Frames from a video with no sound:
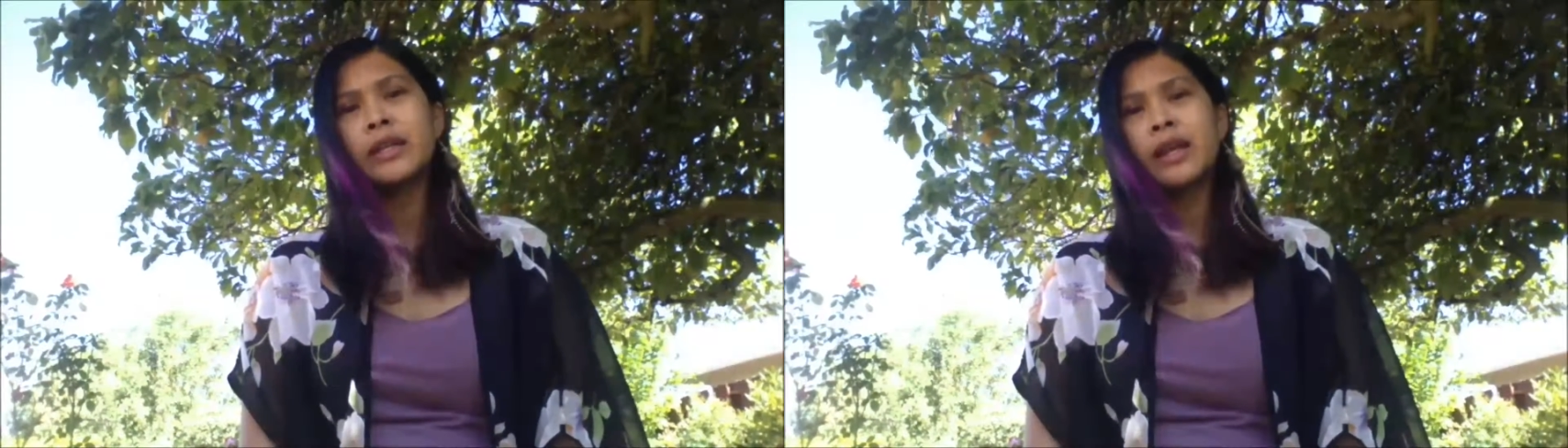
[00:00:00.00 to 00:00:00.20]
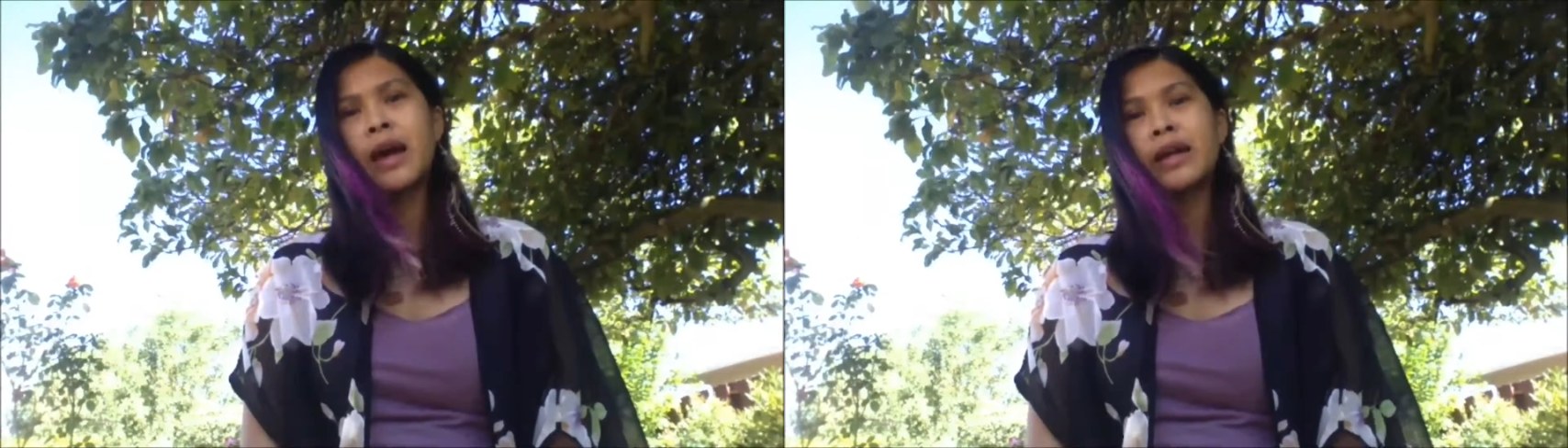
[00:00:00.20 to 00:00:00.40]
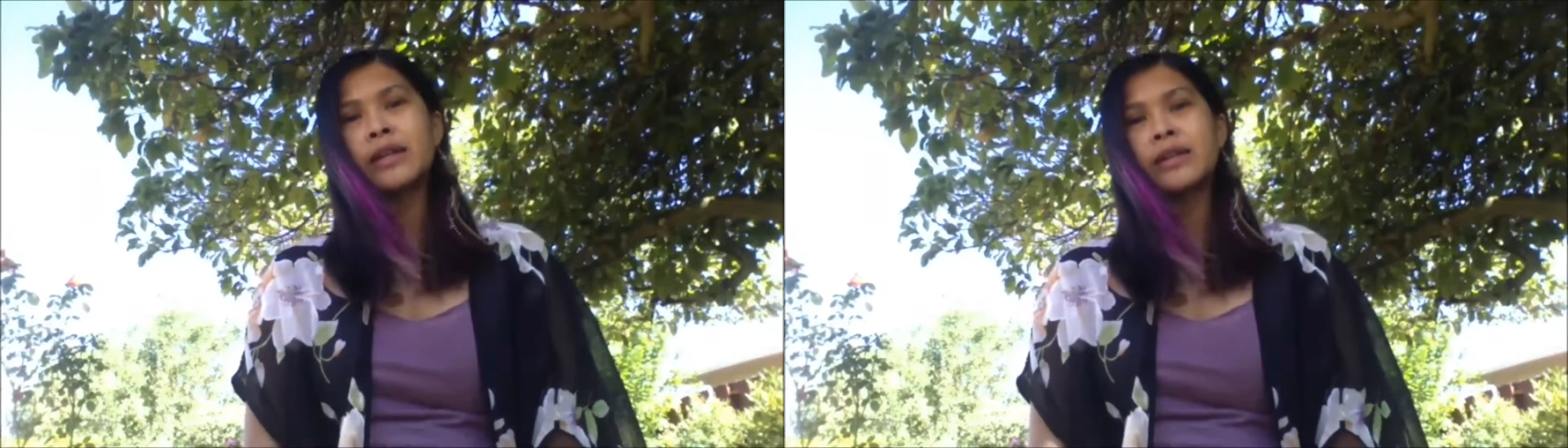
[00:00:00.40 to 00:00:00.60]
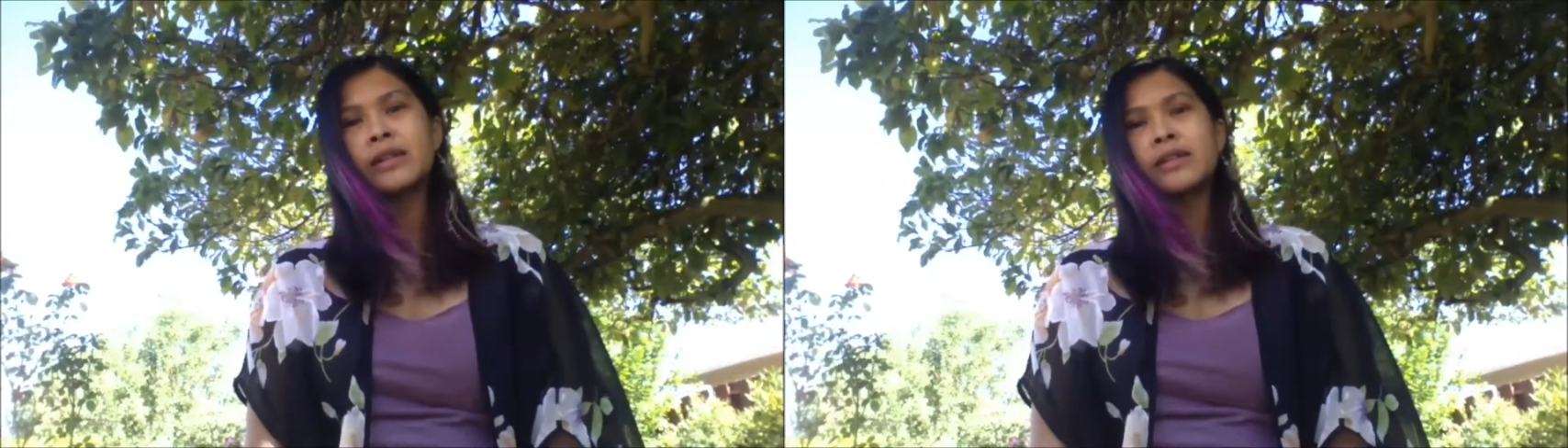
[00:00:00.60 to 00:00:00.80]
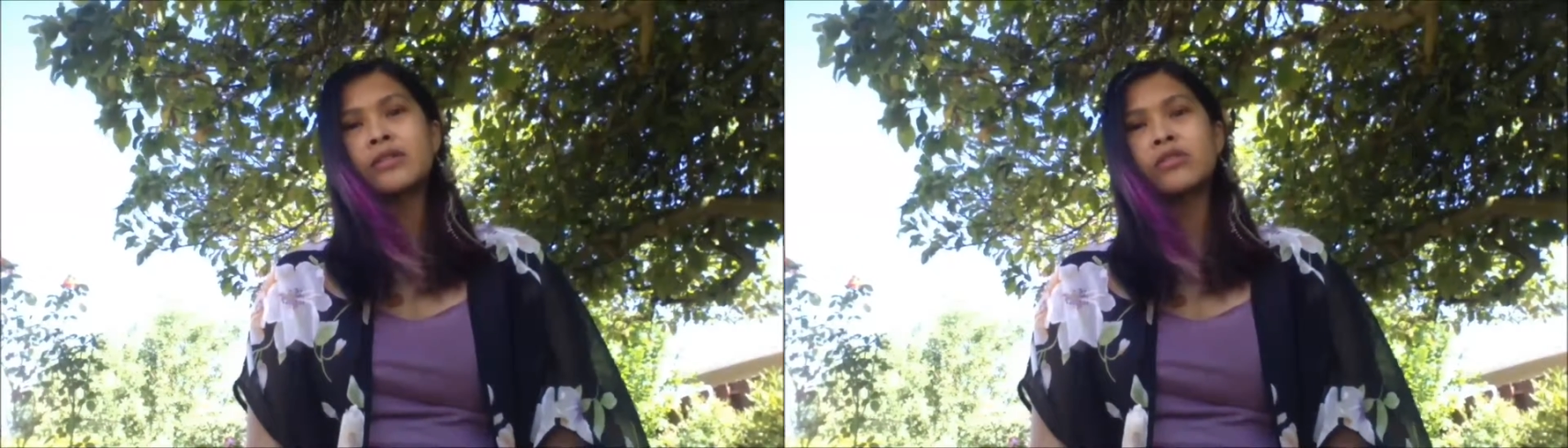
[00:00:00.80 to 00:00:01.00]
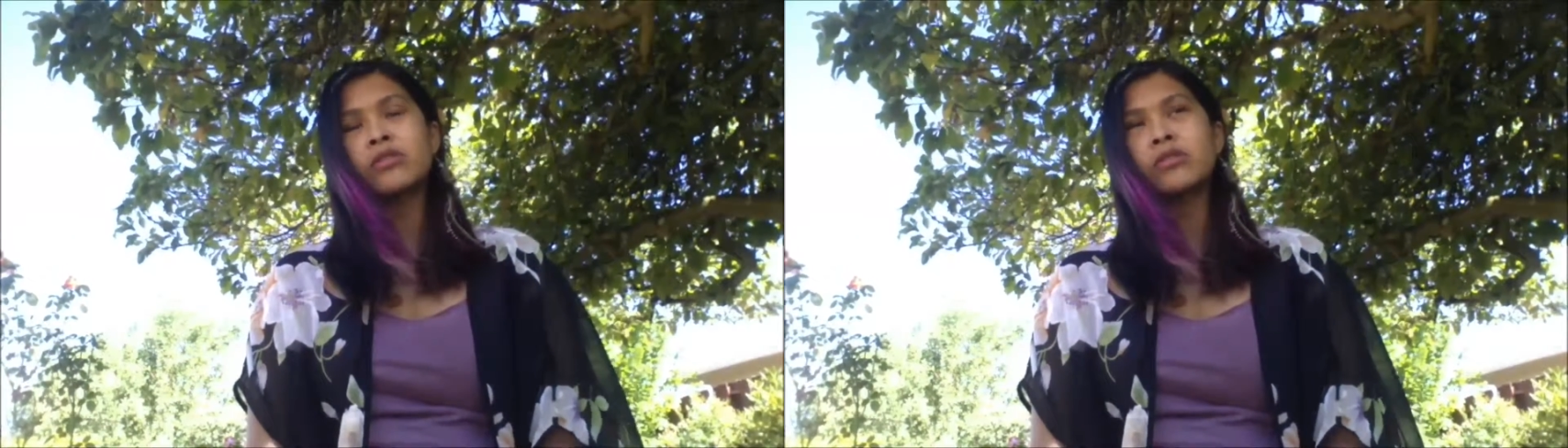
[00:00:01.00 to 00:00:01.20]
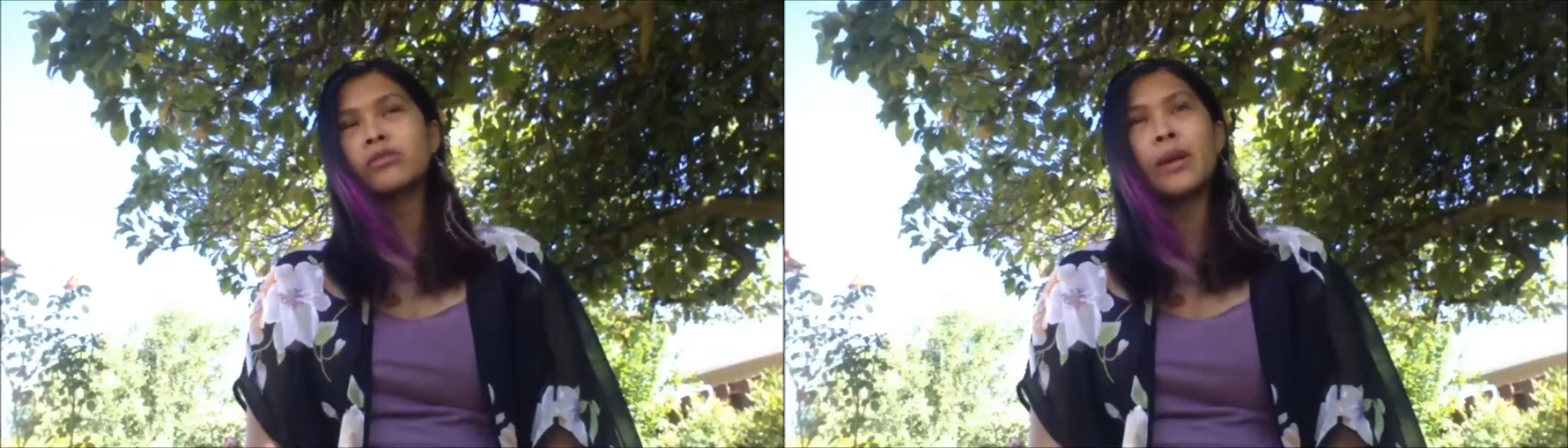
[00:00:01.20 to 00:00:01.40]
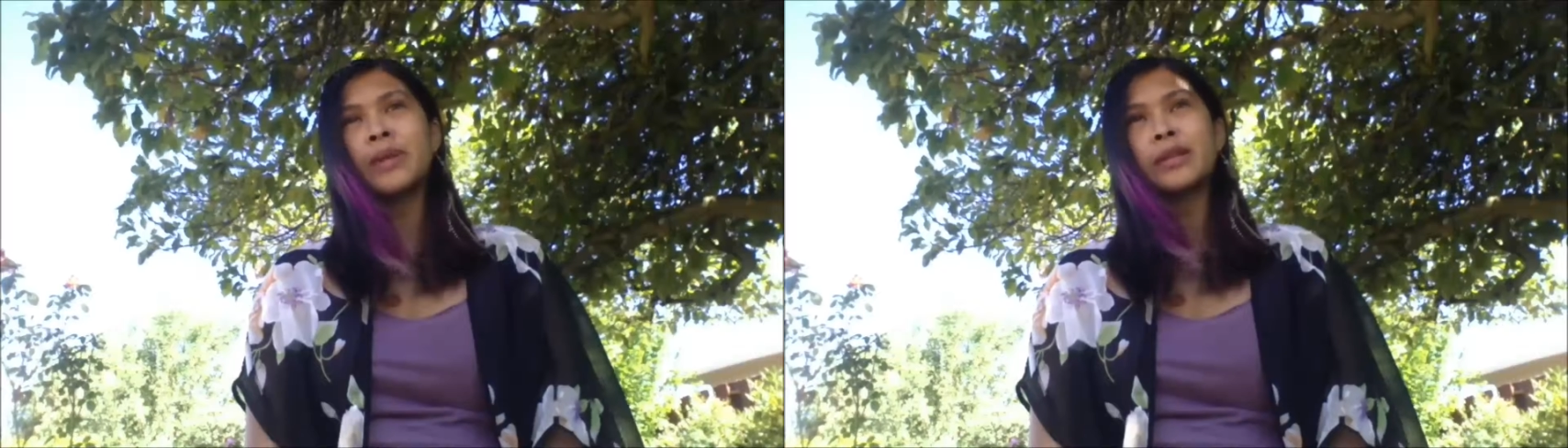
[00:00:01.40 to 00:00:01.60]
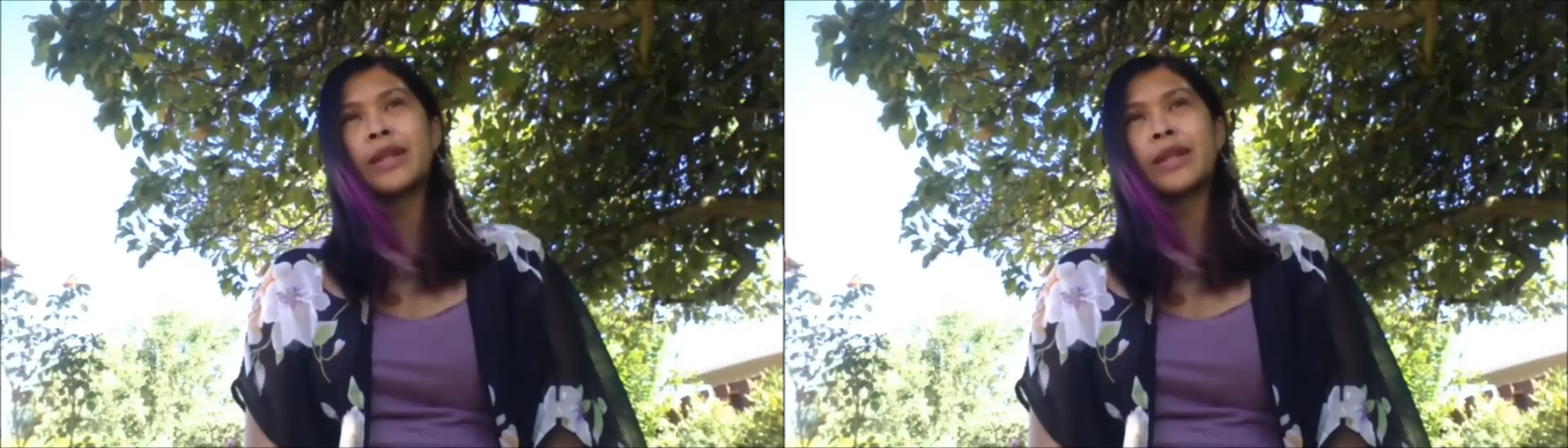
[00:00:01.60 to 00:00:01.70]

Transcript: 90s, or I mean,